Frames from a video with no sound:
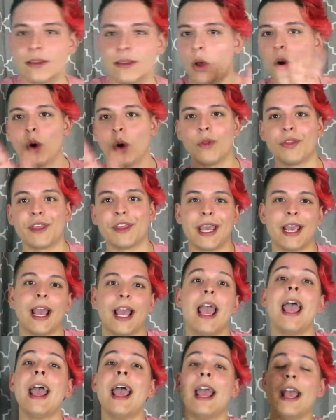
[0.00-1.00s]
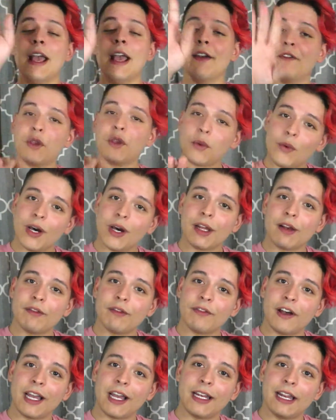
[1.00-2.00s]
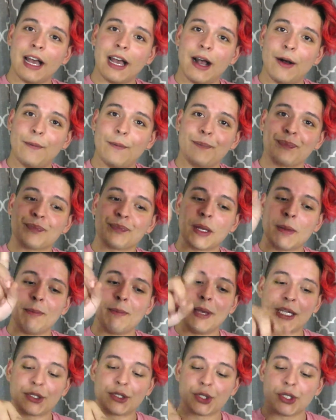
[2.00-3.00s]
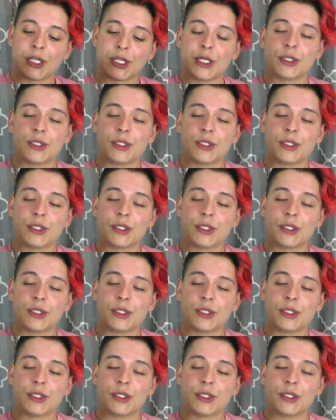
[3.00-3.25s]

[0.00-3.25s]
the whole thing. If you want to find out, make sure that you